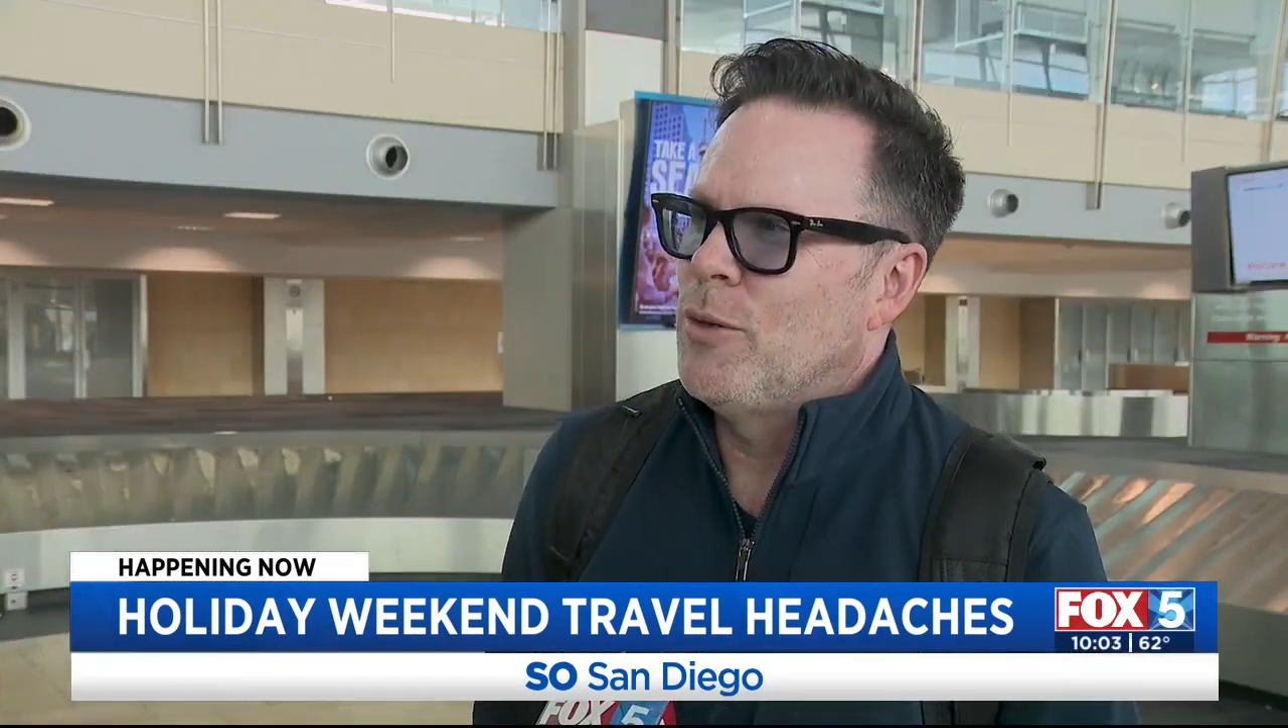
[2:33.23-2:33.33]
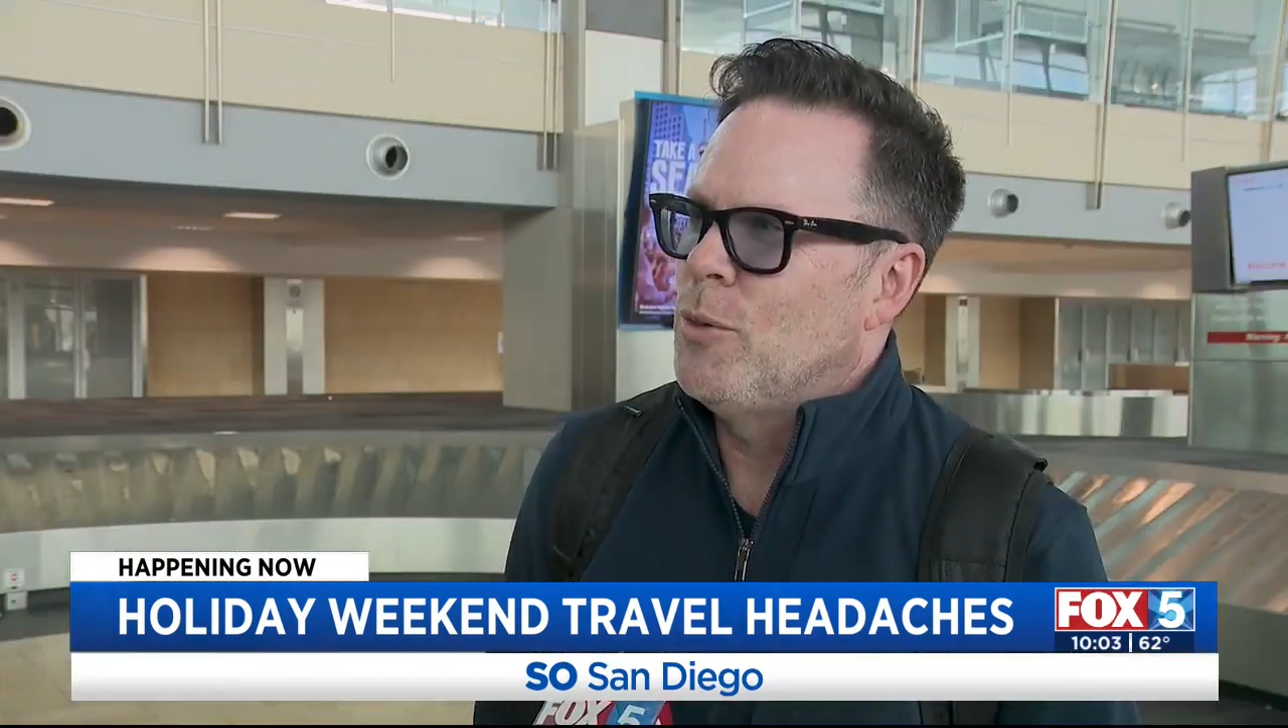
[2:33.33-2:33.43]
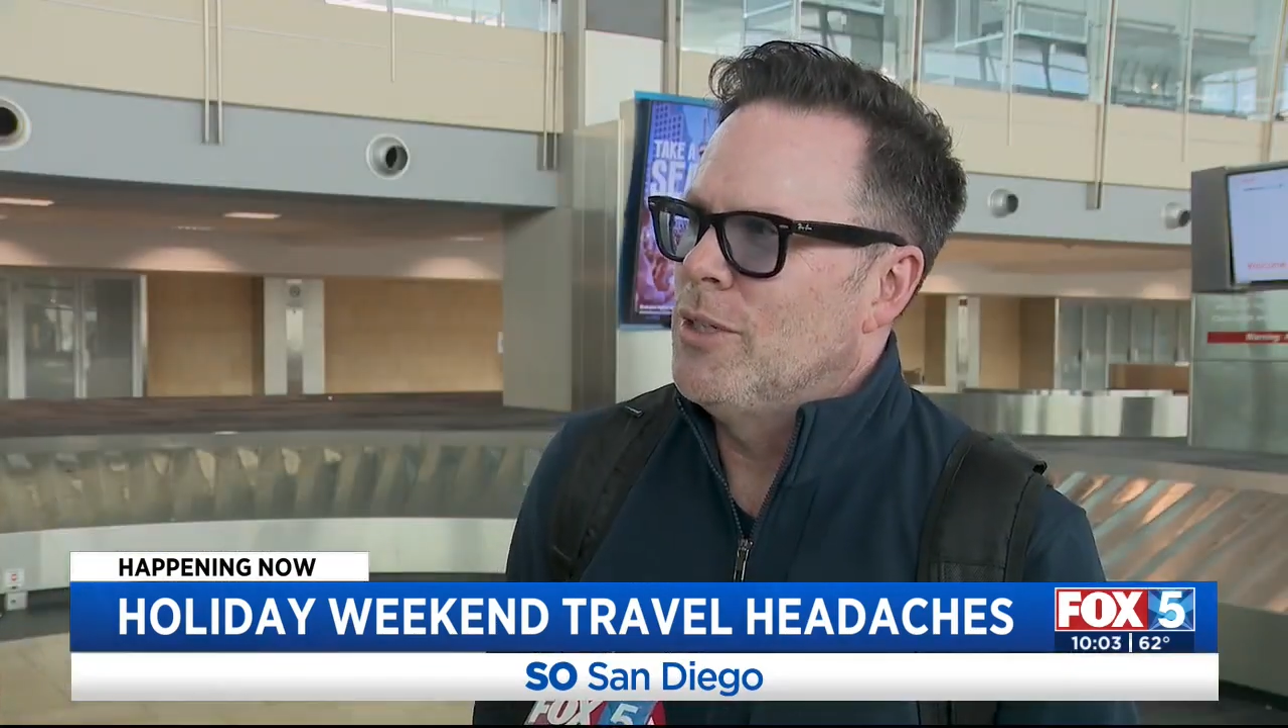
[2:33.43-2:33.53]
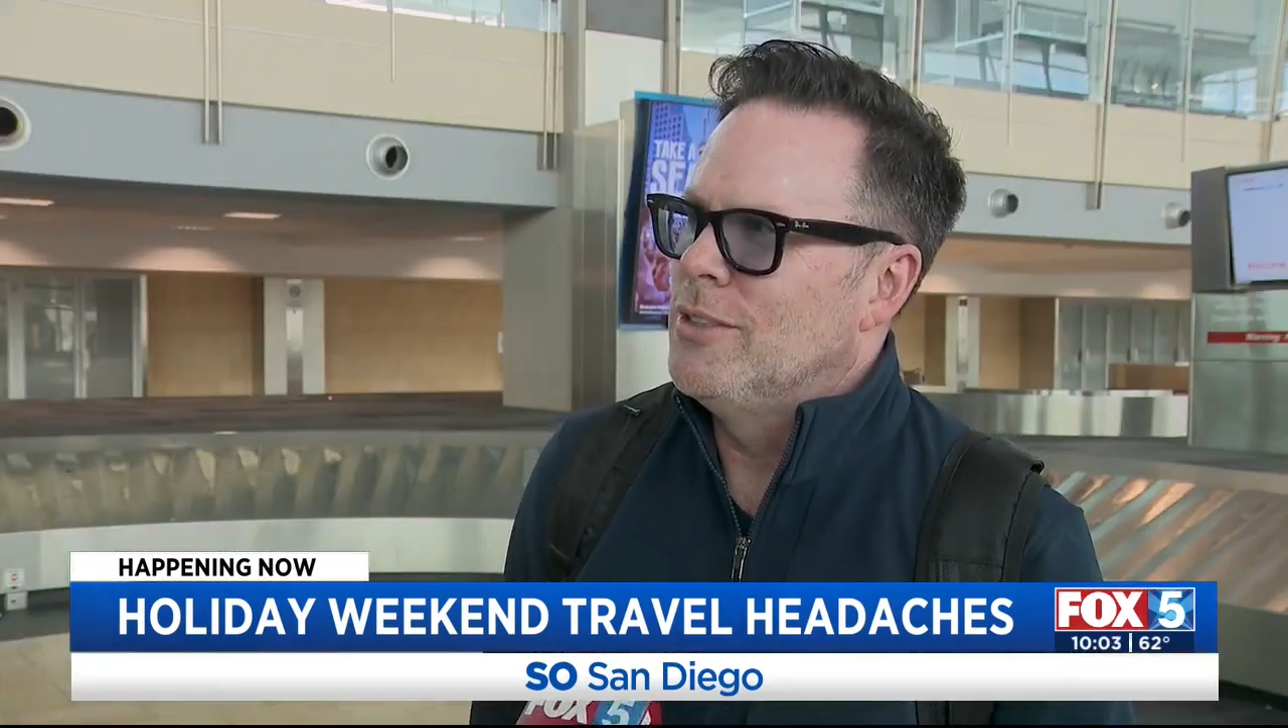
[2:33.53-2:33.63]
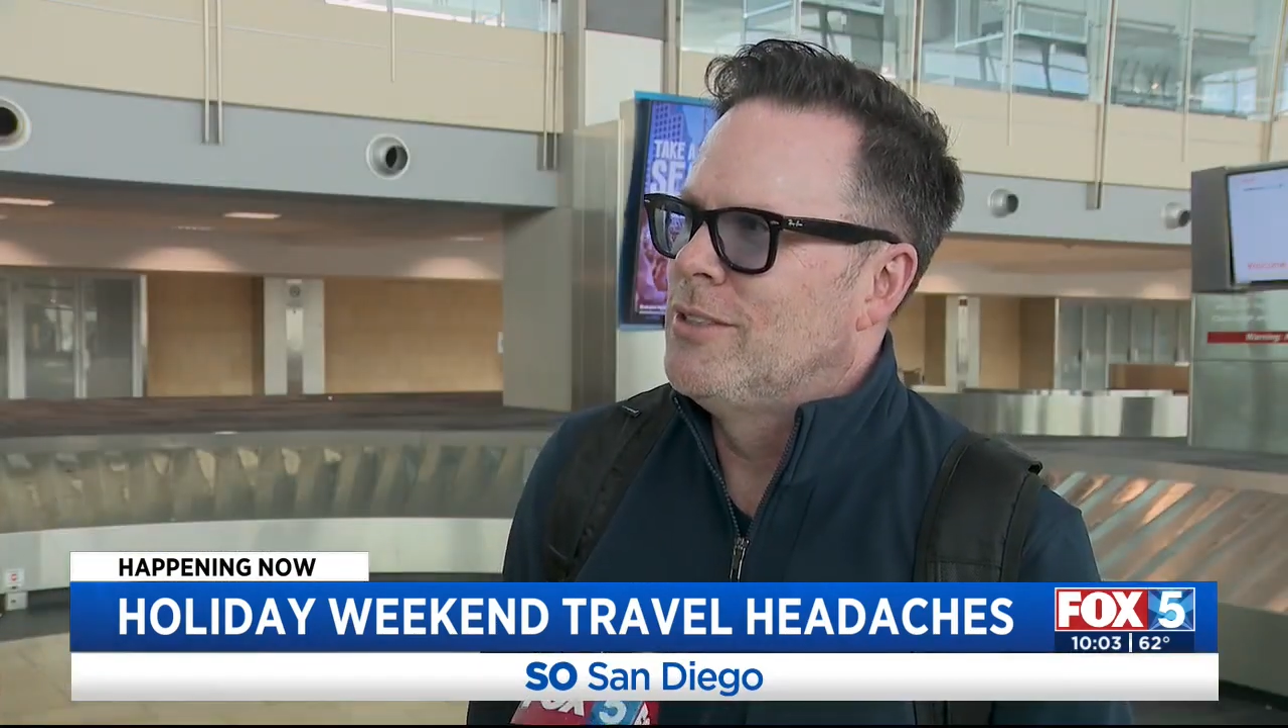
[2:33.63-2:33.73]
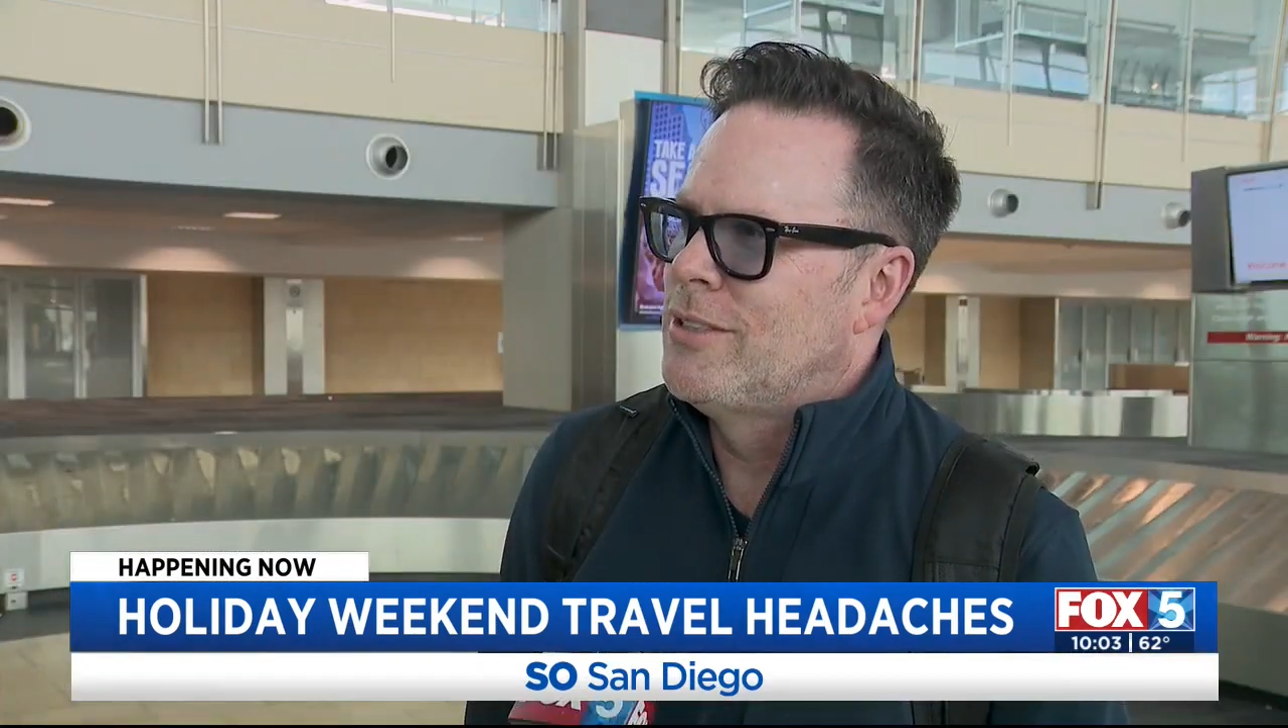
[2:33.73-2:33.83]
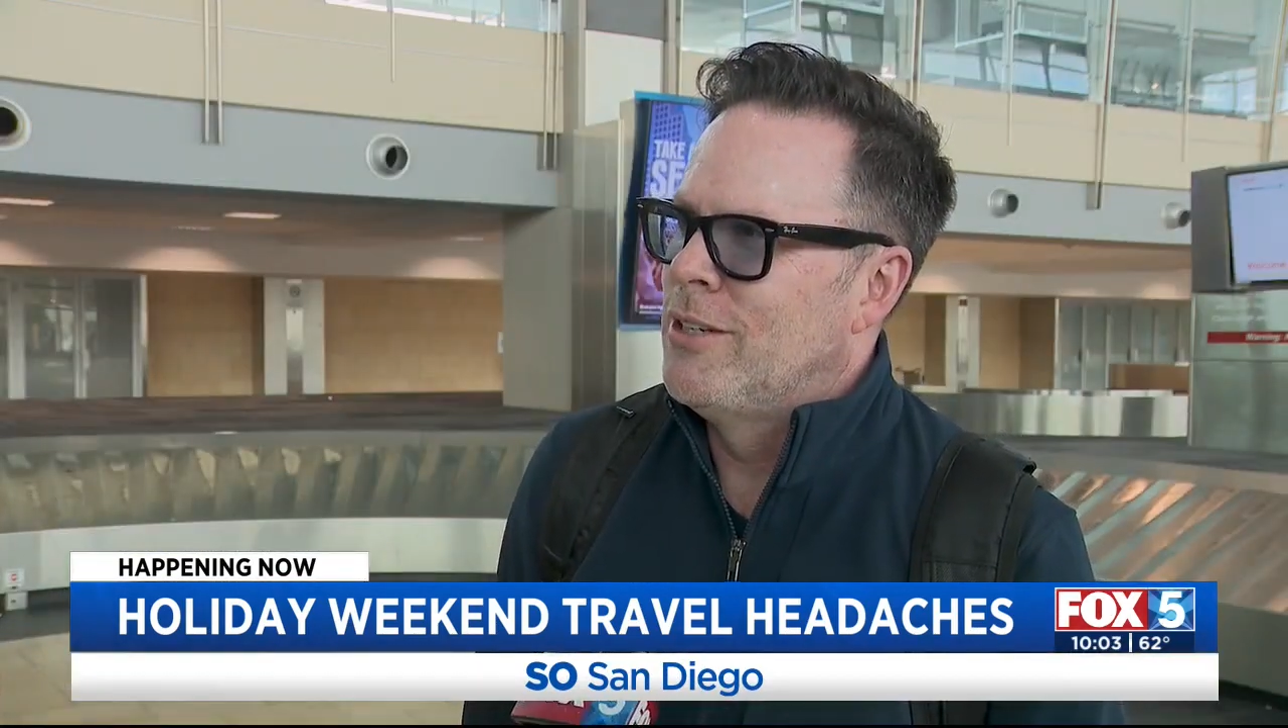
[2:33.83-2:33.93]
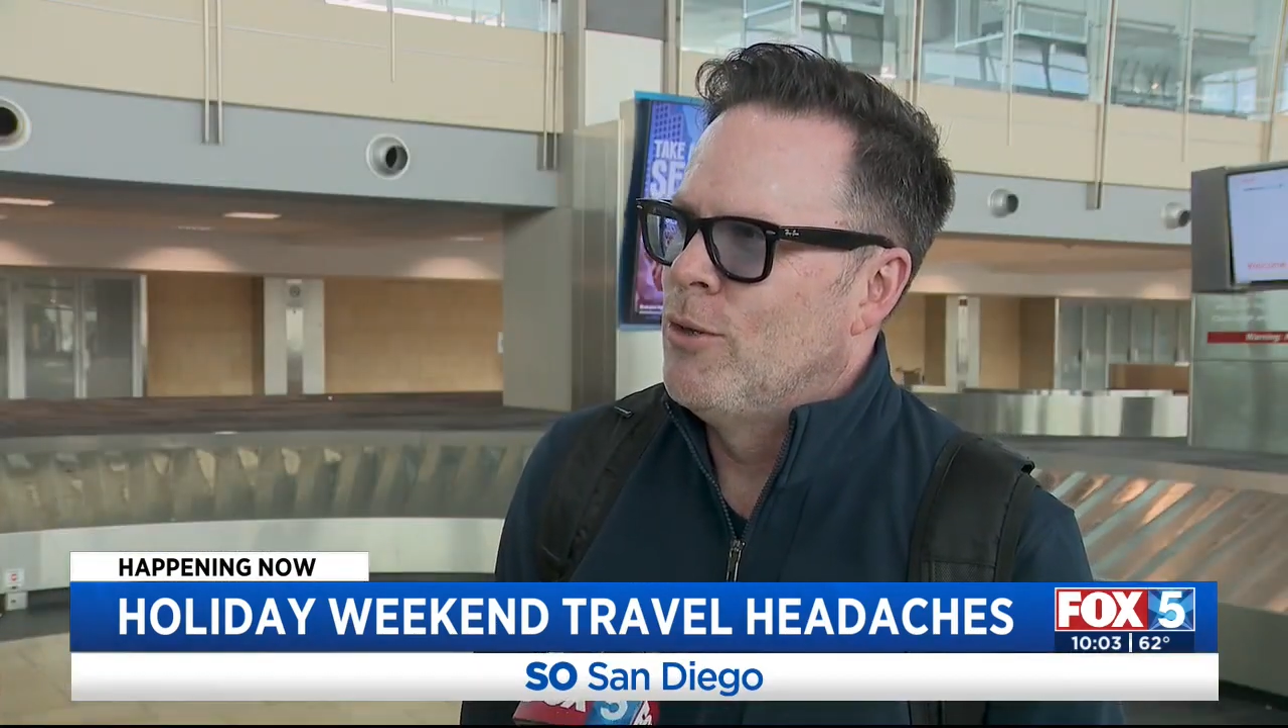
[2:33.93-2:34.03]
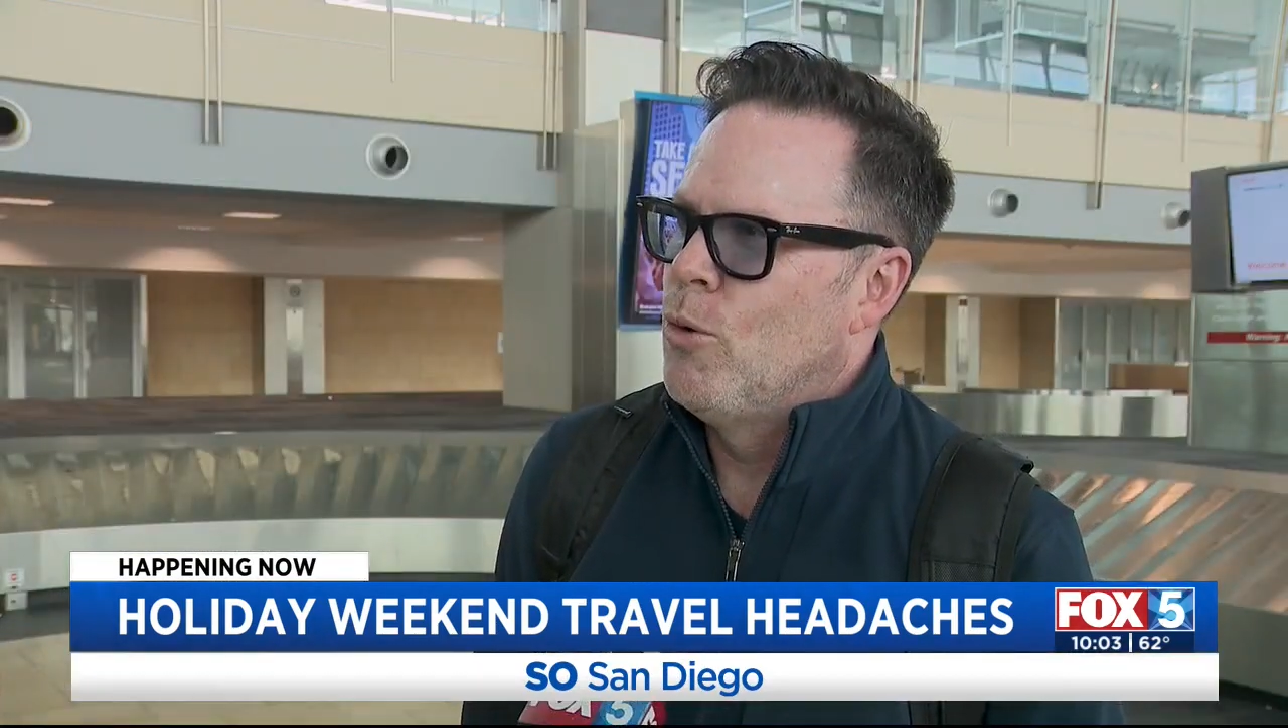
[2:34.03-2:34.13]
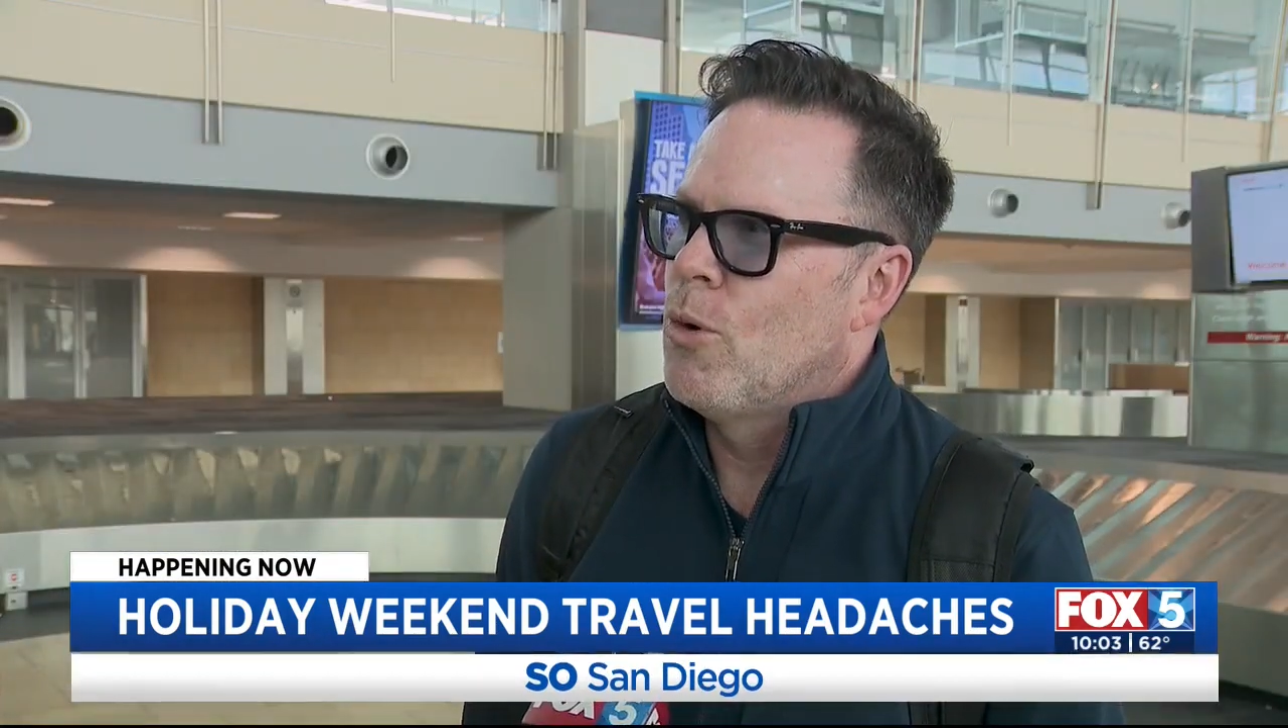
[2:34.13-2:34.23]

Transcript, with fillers: It was